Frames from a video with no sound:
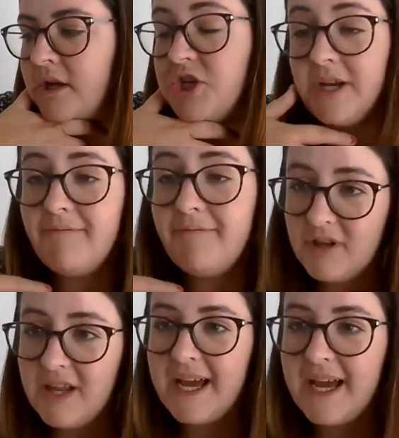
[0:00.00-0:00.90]

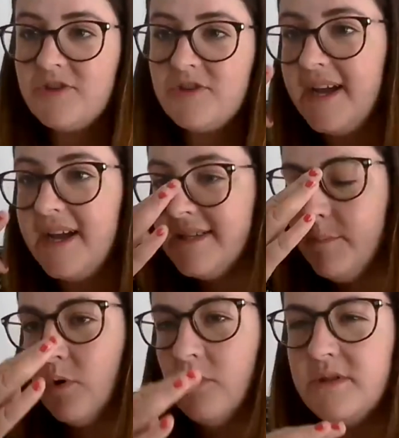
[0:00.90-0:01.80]
general life stress,
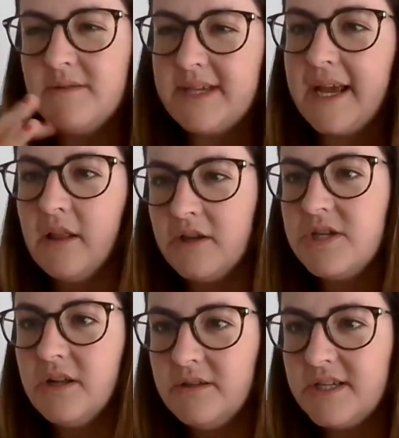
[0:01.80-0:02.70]
but also
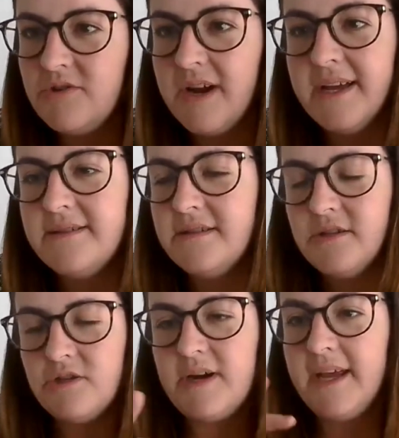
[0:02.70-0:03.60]
psychological distress
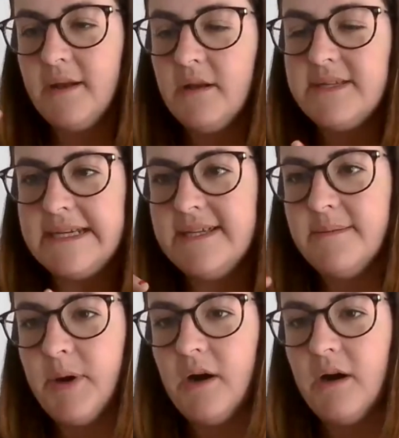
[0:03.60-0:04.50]
to try and tease
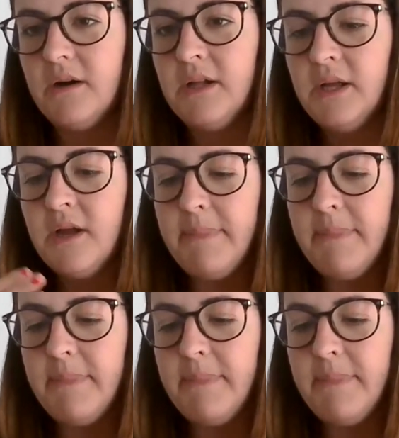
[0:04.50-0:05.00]
apart